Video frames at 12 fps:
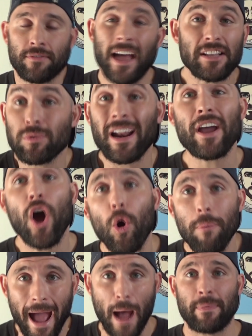That's what I
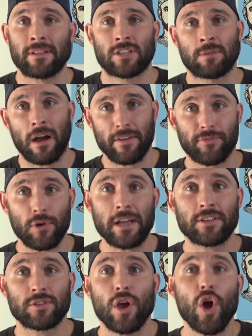hope happens to my
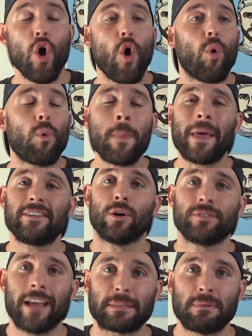friends when they
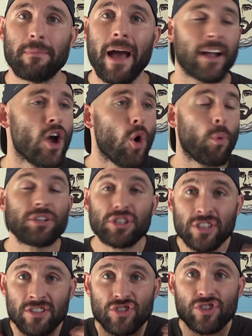don't text me back, which is
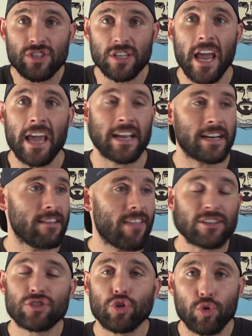insane.
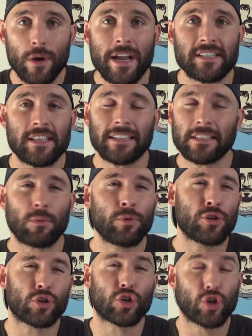That's crazy. That's like when
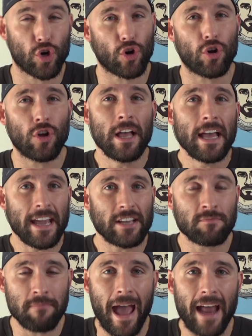your girl is
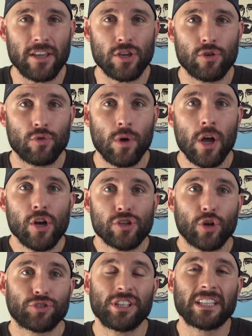mad at you,
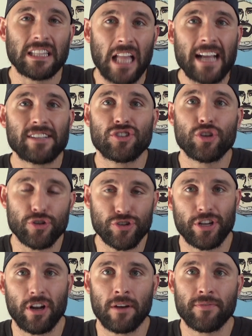so she lights your
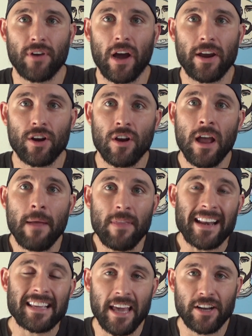shit on fire
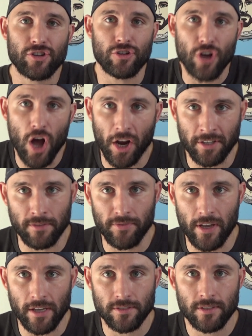and kicks your dog in the
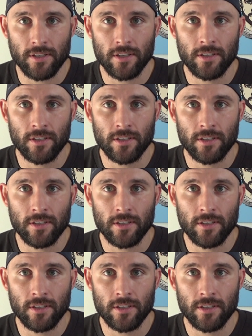face.